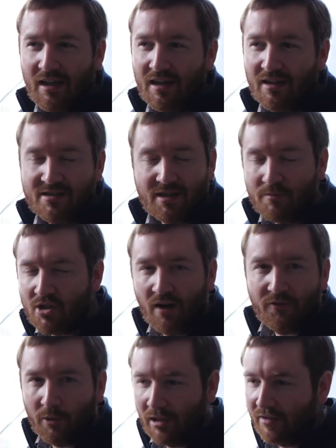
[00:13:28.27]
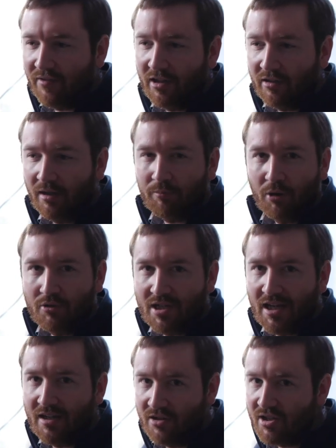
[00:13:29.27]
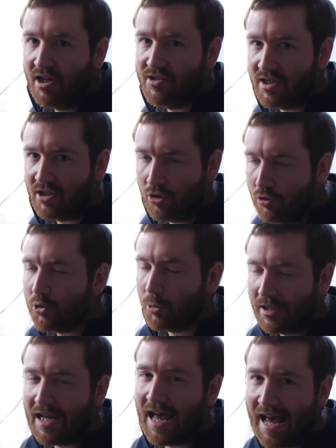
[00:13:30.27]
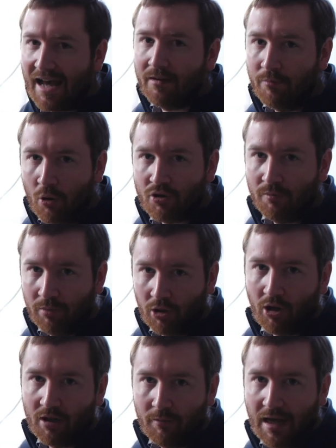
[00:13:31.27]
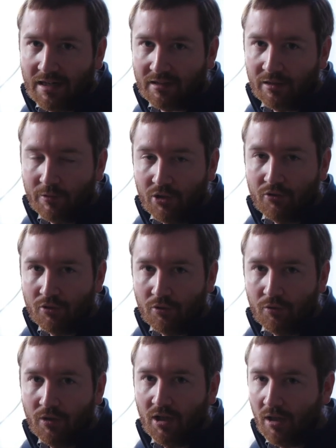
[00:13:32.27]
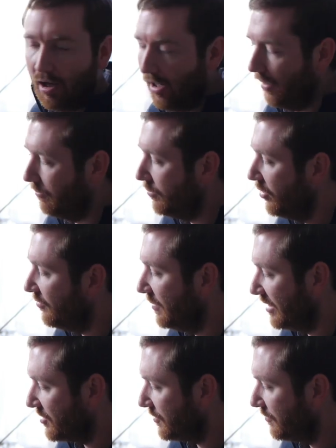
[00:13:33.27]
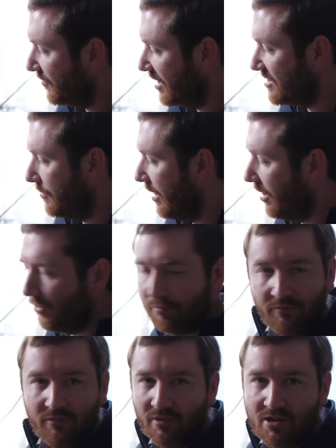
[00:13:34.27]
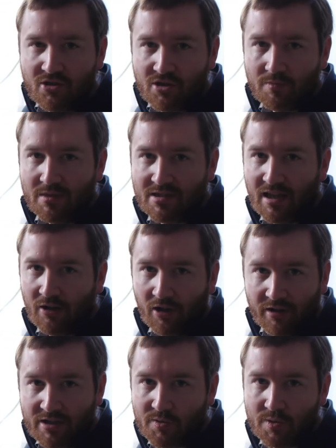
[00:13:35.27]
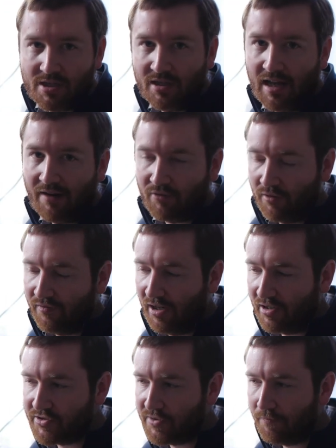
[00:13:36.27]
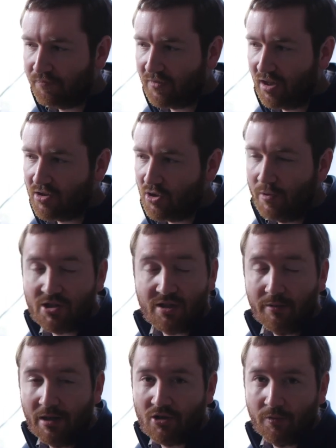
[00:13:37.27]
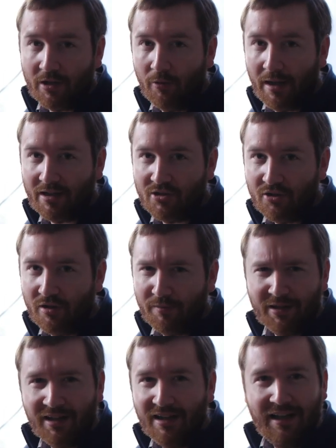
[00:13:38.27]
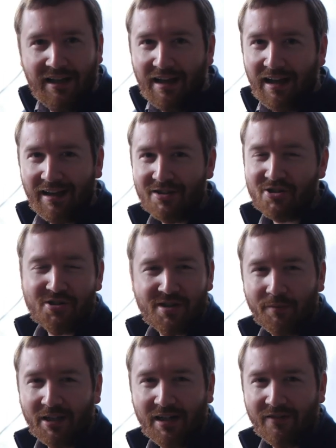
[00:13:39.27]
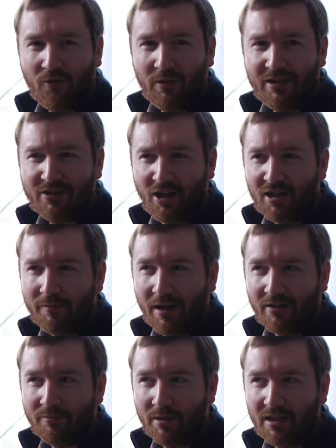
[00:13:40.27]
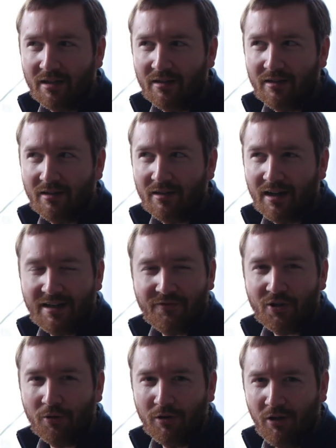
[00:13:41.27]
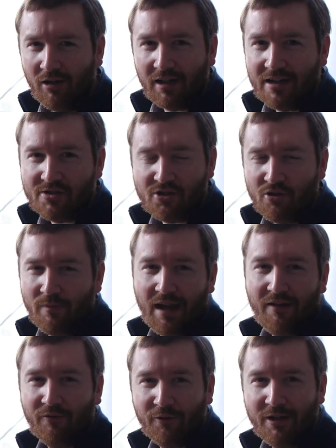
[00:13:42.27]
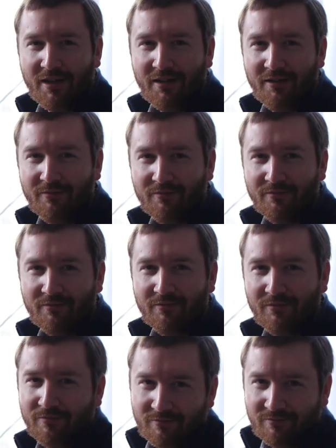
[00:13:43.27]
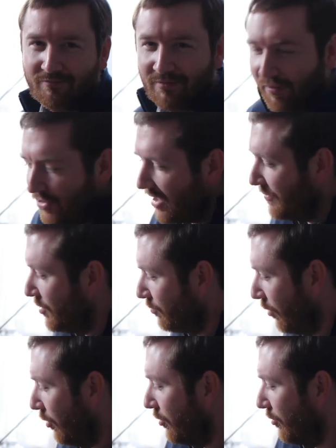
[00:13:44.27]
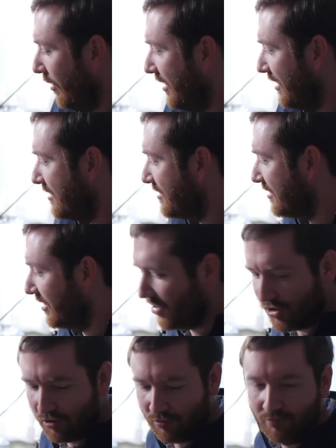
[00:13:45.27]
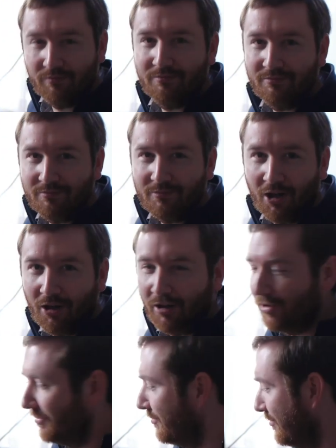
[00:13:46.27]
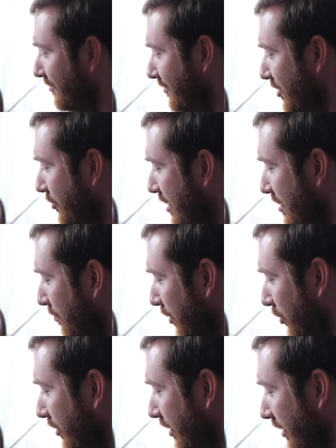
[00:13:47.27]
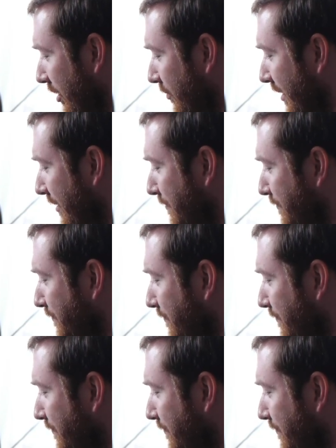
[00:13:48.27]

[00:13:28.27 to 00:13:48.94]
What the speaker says: As some software like Final Cut Pro 10 does usually add motion blur automatically when you do movement, and somehow this just missed out on. This was in After Effects. So we just need to make sure we go back and do it. But I guess just something I never really thought about, but I'd have to go look. I assume every time you roll credits that you need to blur it a little bit.